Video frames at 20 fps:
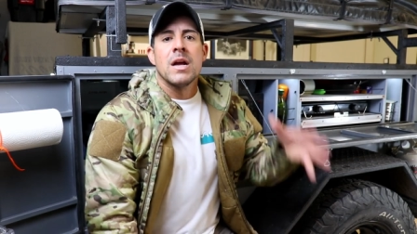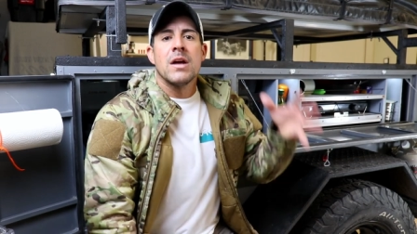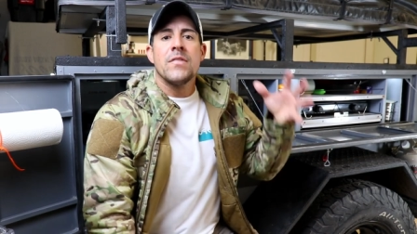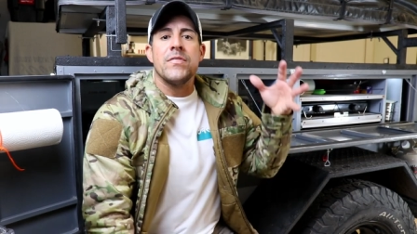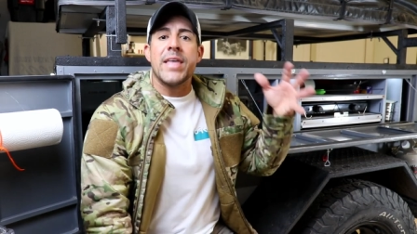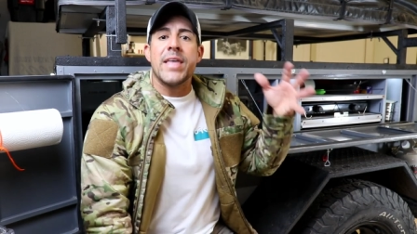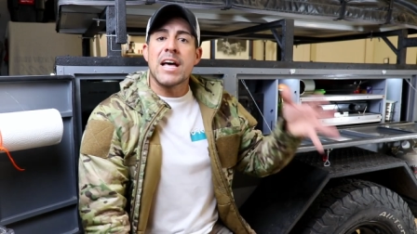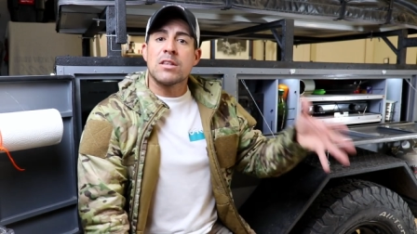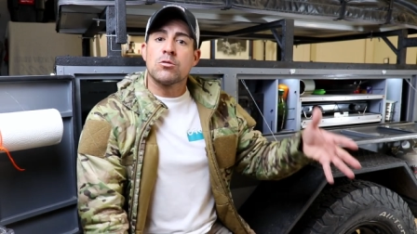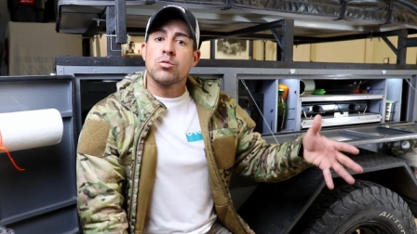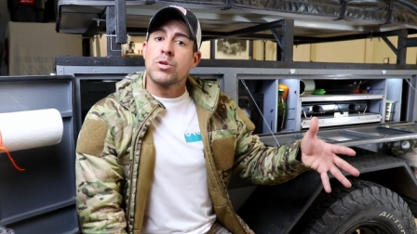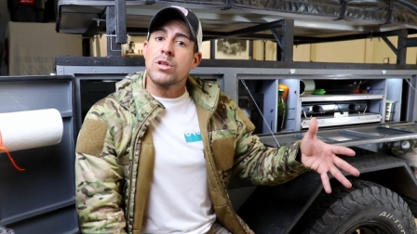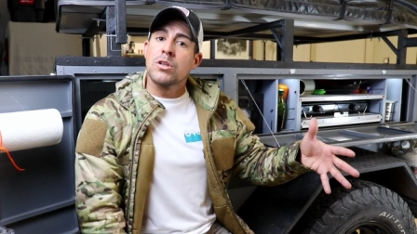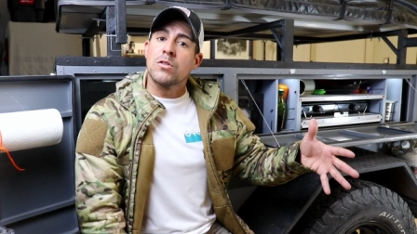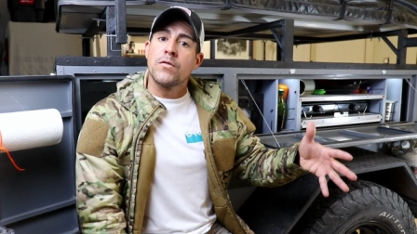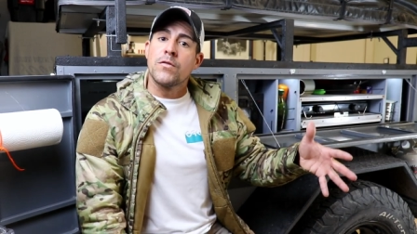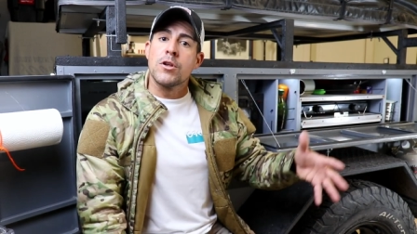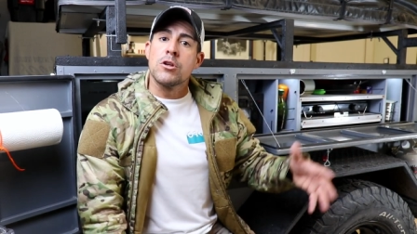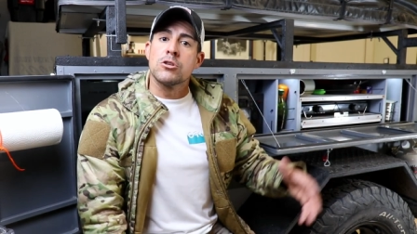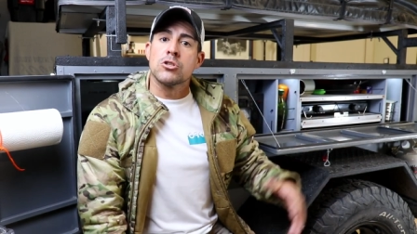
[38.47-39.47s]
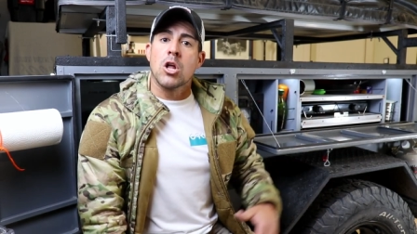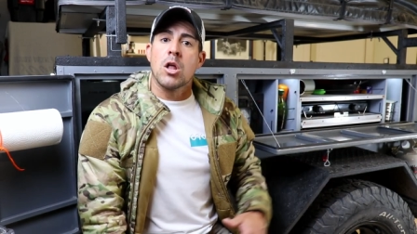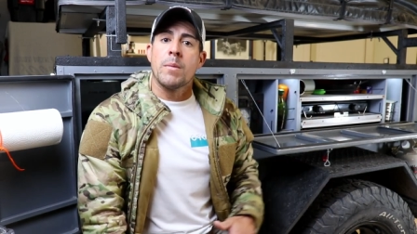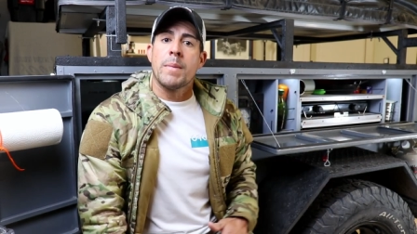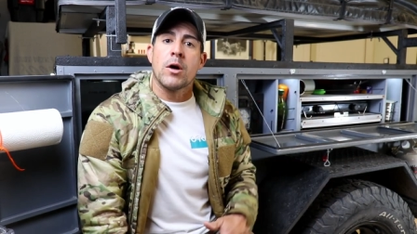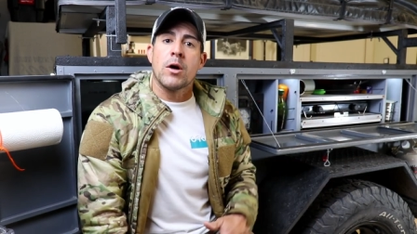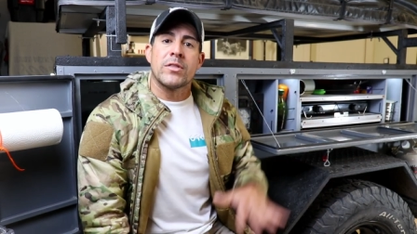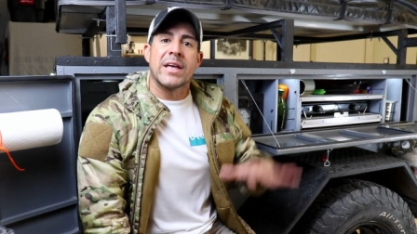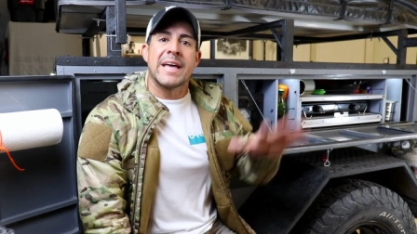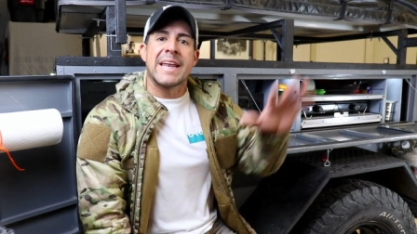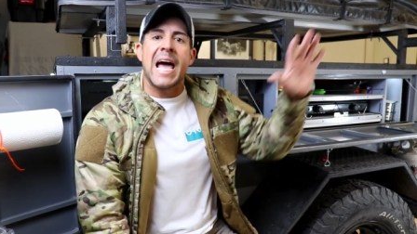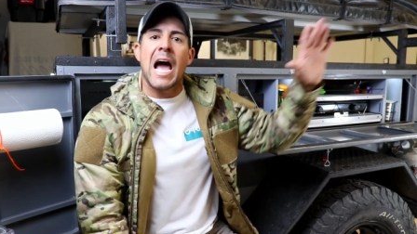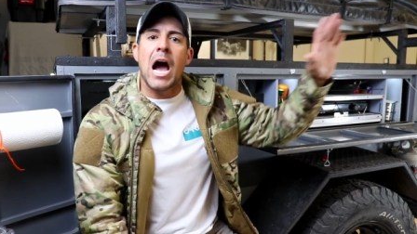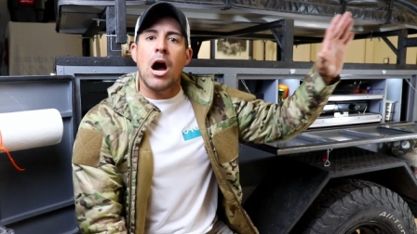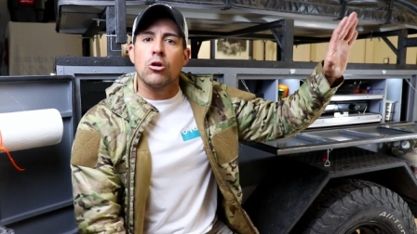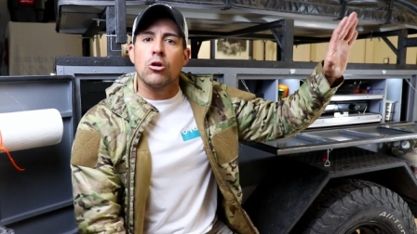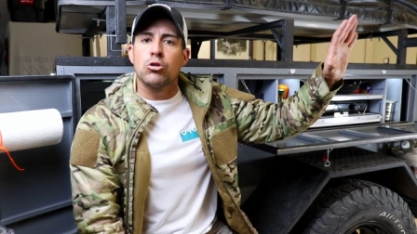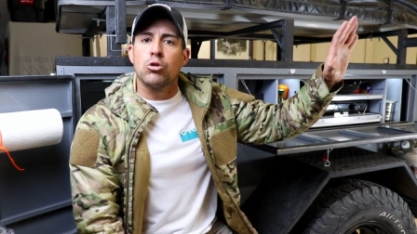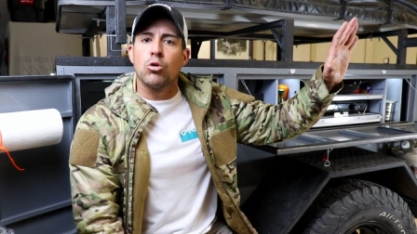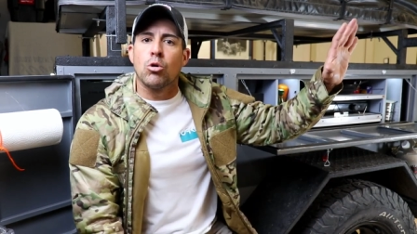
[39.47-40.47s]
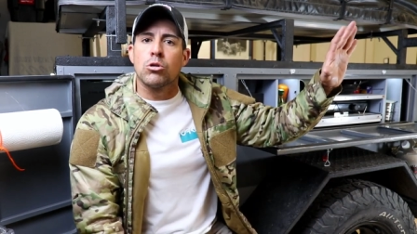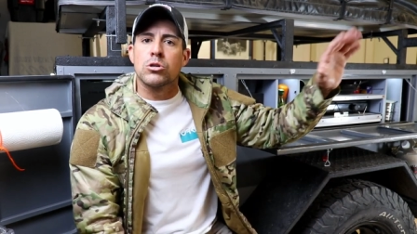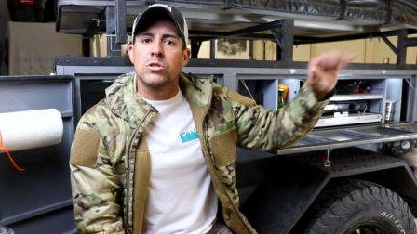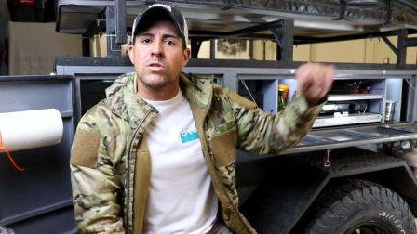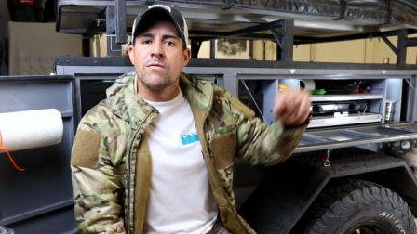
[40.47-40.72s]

And that's what this video is all about, that outdoor